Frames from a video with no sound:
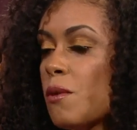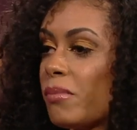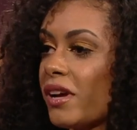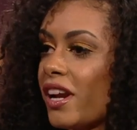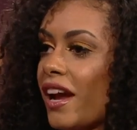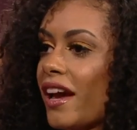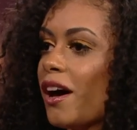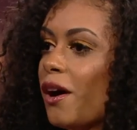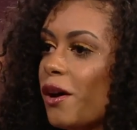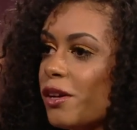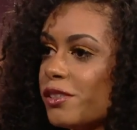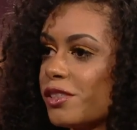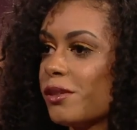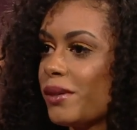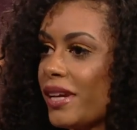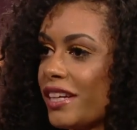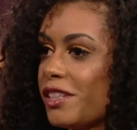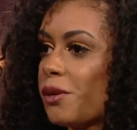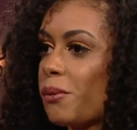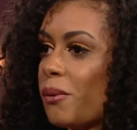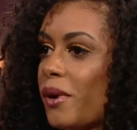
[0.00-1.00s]
But I also
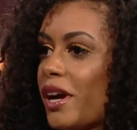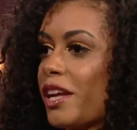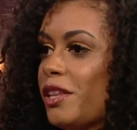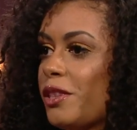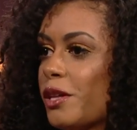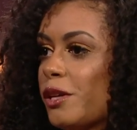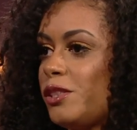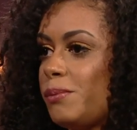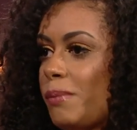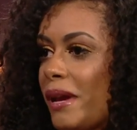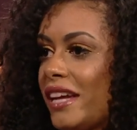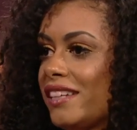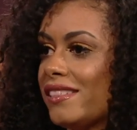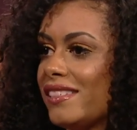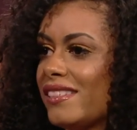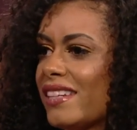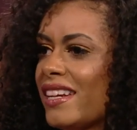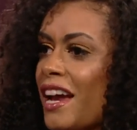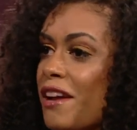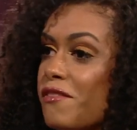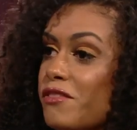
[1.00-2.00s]
get to work in those
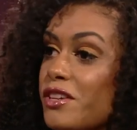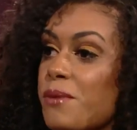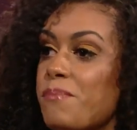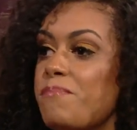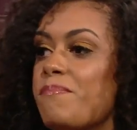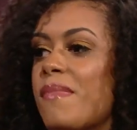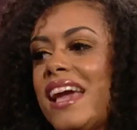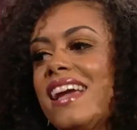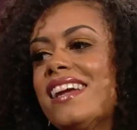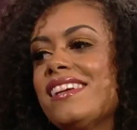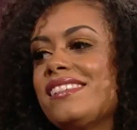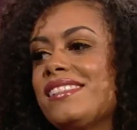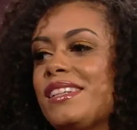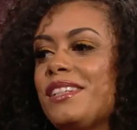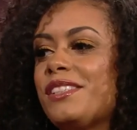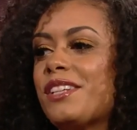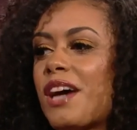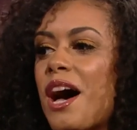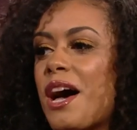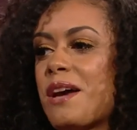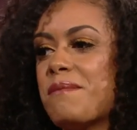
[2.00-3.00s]
spaces, and I have an
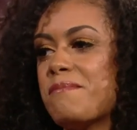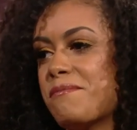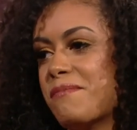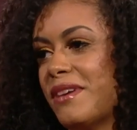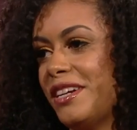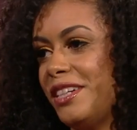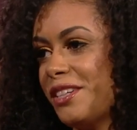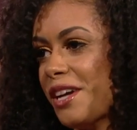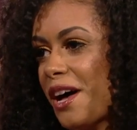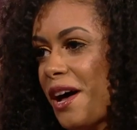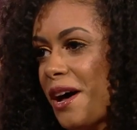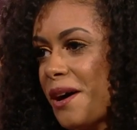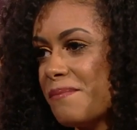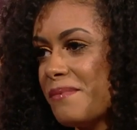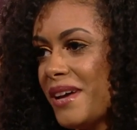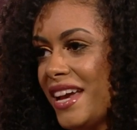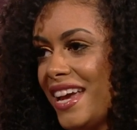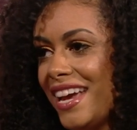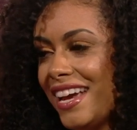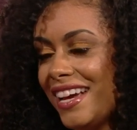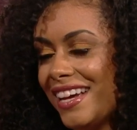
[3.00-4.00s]
amazing time at my job.